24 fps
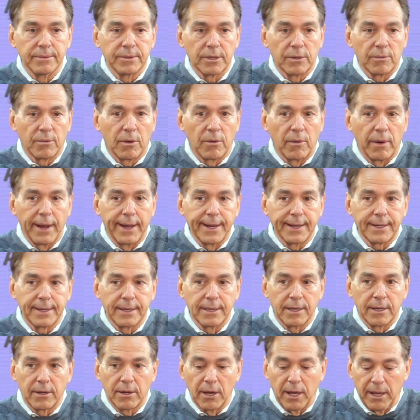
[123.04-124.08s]
that were ranked in
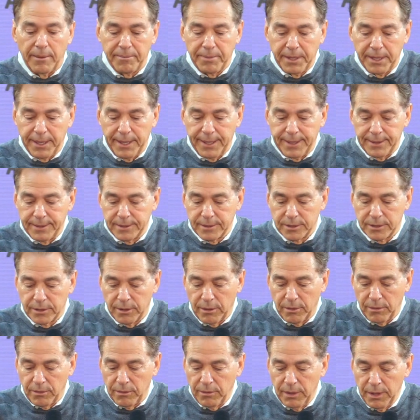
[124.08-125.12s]
the top 10.
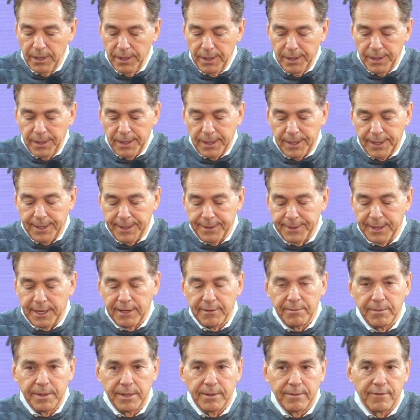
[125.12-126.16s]
So uh,
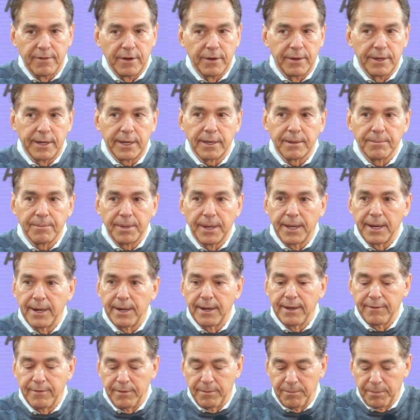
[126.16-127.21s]
they've been very
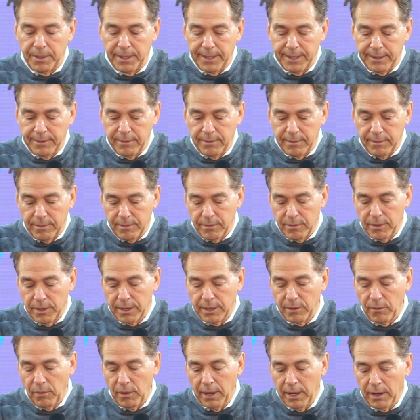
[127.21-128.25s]
competitive and played
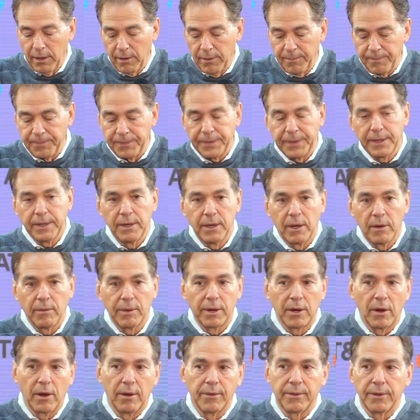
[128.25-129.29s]
really well, you know,
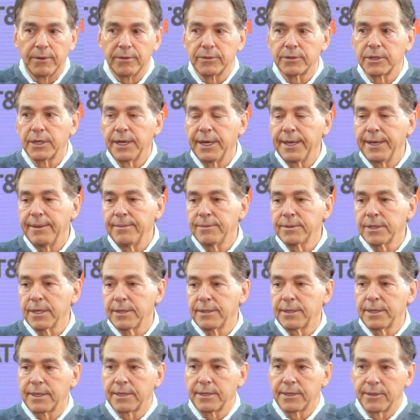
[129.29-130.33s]
in all those games. I
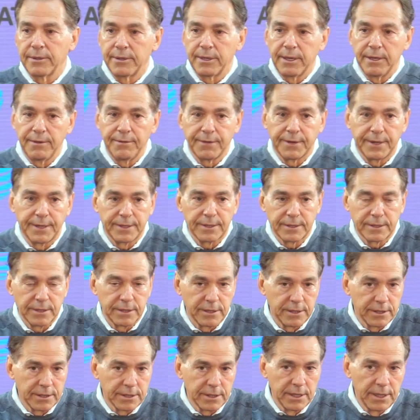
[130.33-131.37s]
think their defense
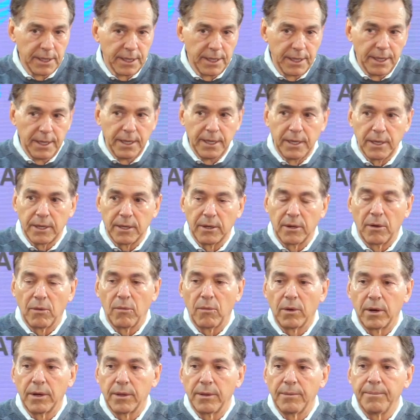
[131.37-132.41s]
is, you know,
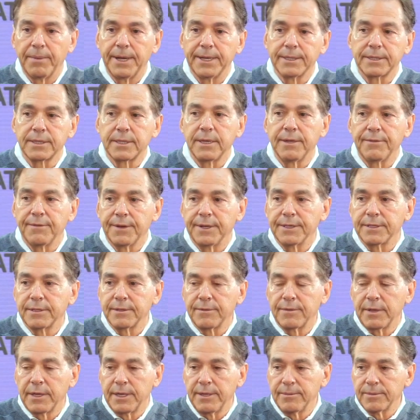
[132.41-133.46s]
one of the best
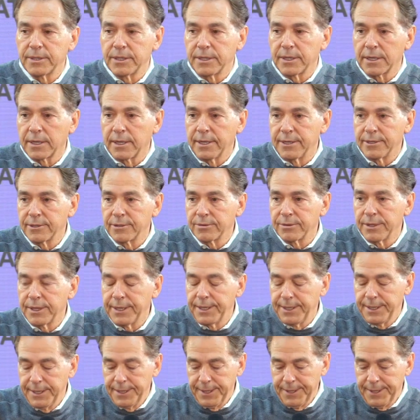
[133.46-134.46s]
defensive teams in the country,